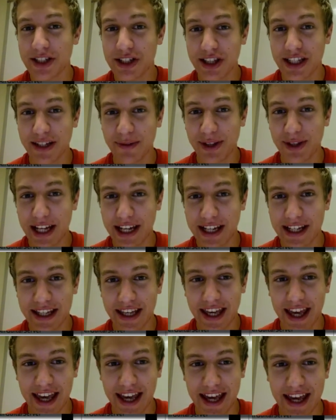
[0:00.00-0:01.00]
leave a
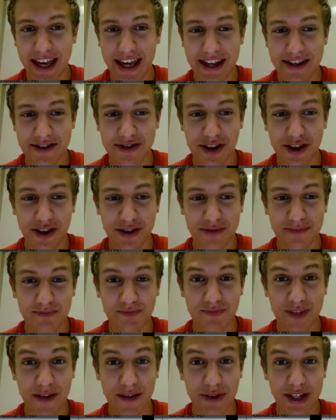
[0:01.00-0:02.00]
like, and I'll
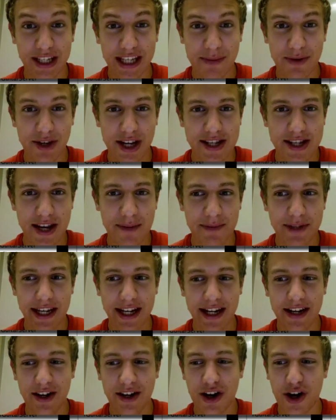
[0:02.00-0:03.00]
definitely keep you guys
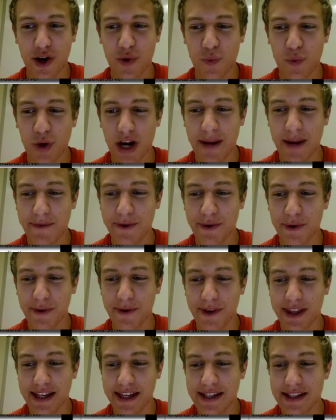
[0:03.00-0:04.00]
updated on what I'm doing
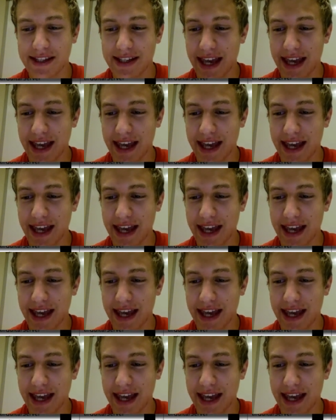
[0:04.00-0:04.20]
with this.